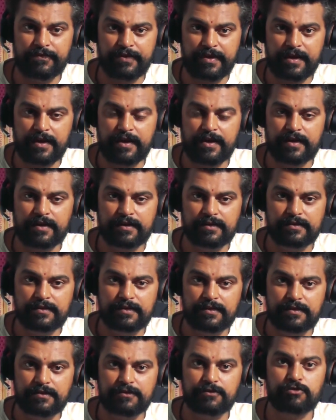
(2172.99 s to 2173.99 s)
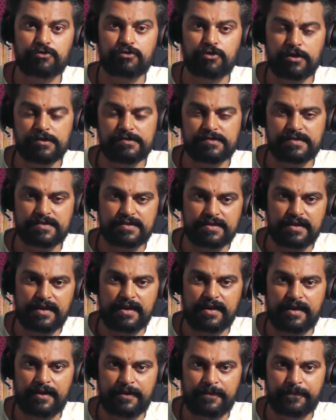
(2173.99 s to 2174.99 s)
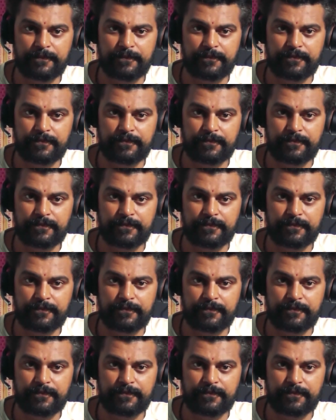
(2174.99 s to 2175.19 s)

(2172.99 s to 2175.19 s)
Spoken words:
we do not see